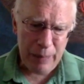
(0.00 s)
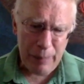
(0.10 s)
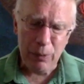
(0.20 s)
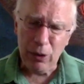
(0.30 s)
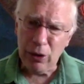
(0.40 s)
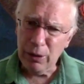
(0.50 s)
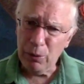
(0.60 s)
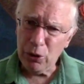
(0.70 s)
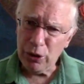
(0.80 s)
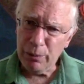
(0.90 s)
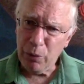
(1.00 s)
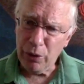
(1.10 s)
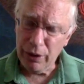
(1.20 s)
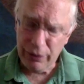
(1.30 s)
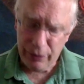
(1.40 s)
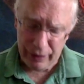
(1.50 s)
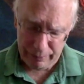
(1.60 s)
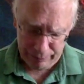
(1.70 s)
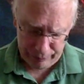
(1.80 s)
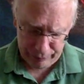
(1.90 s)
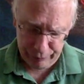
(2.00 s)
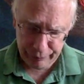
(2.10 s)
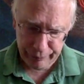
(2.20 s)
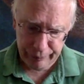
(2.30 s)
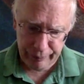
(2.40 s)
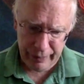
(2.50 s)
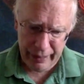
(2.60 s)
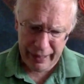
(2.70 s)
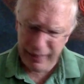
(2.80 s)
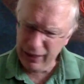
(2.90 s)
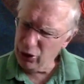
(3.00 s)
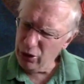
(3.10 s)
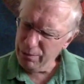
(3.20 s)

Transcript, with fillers: People are the most important thing, and